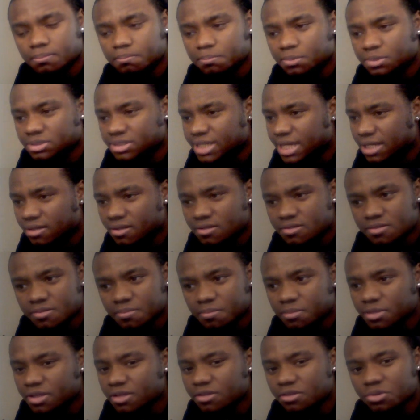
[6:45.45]
But that doesn't
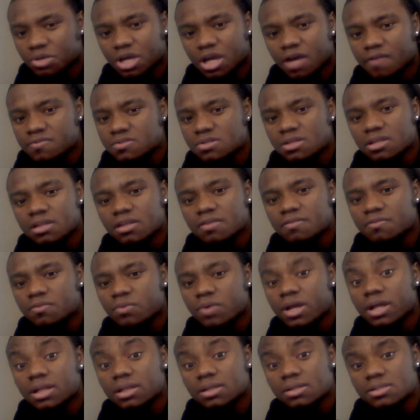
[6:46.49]
mean you have to live
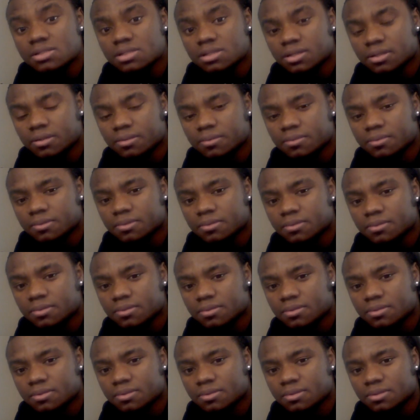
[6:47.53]
recklessly.
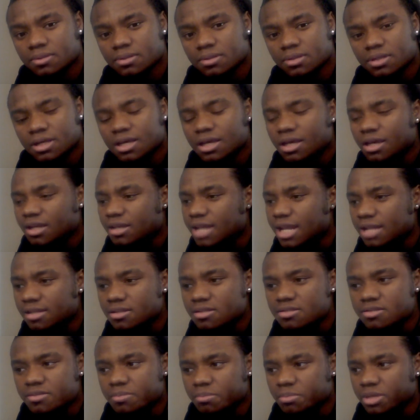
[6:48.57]
That
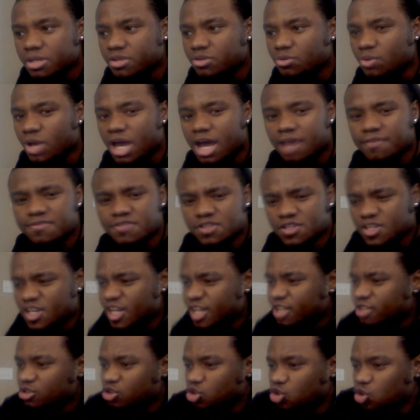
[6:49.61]
doesn't mean you have to
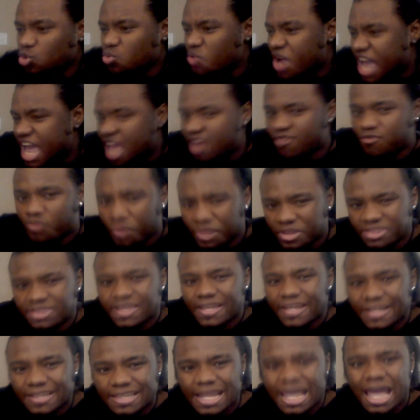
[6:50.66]
do
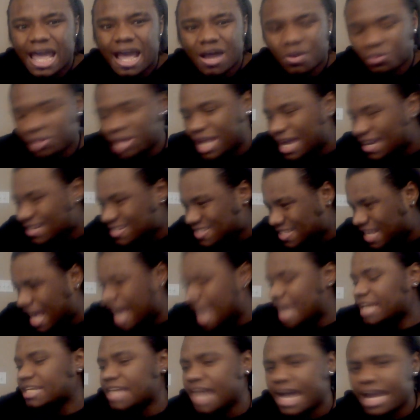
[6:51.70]
everything now. You gotta
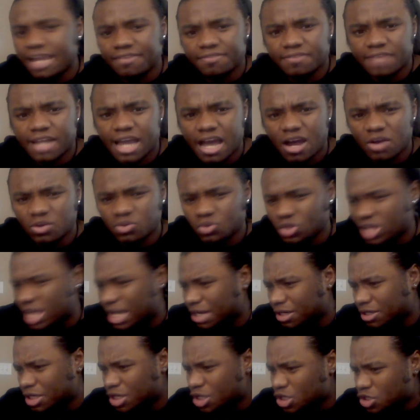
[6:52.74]
skydive now, and you
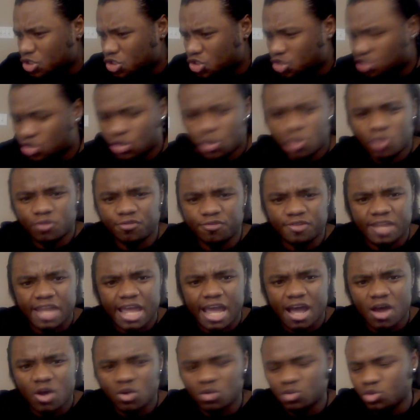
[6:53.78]
gotta surf
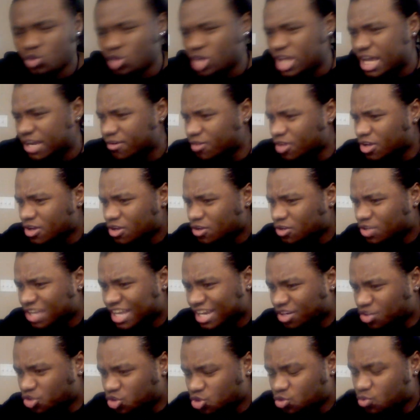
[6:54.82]
now, and you gotta you
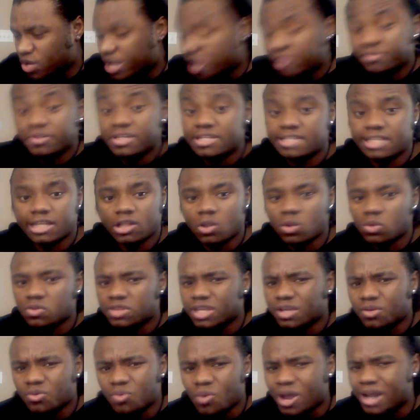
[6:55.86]
gotta do every single
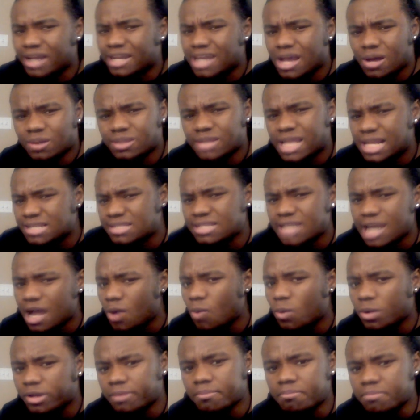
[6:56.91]
thing right now. That's not
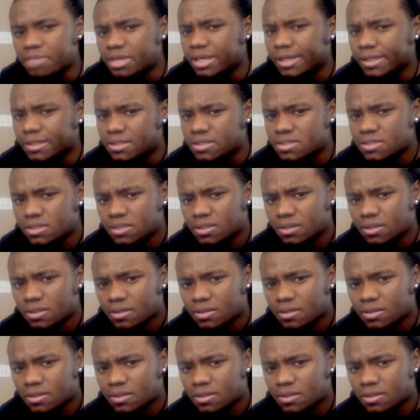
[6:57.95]
what it means.